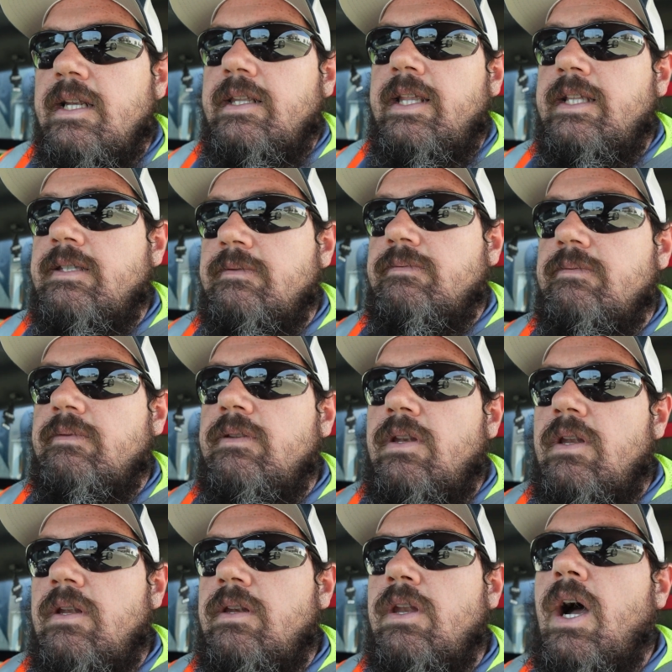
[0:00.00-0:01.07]
that's
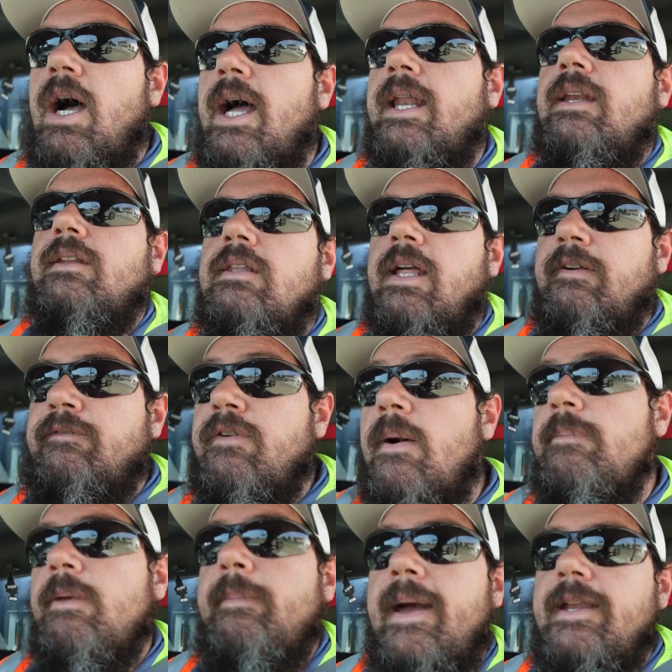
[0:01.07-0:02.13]
not like
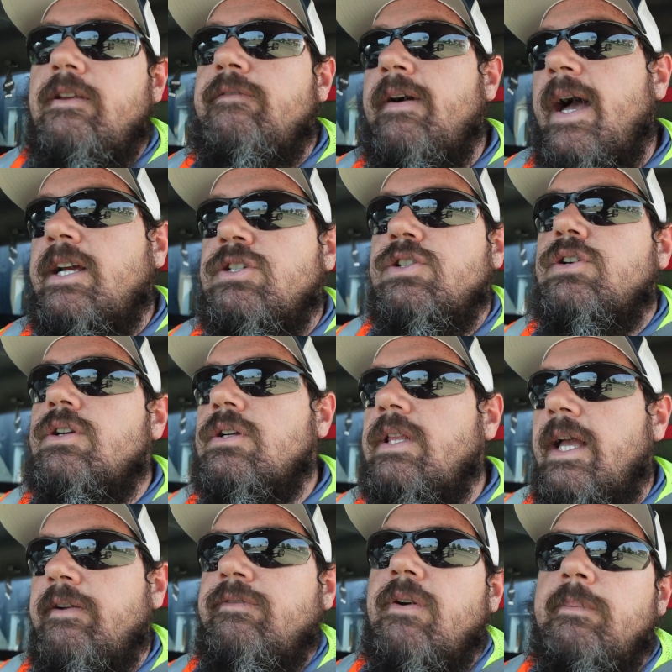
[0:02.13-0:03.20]
from the manufacturer,
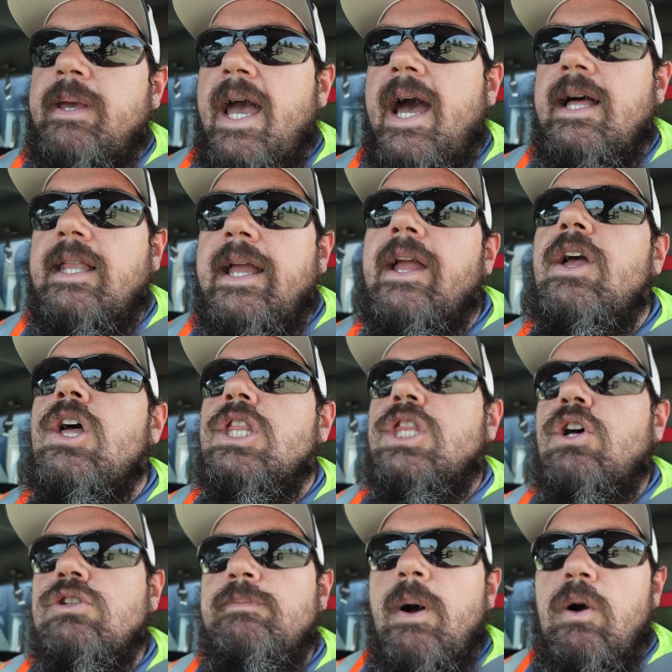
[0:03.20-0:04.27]
like from Cat, like
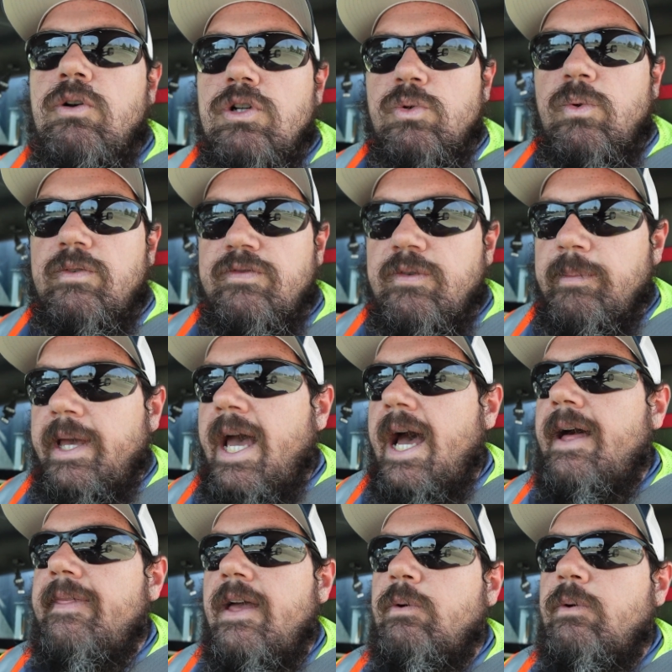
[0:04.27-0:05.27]
those mowers weren't from Cat.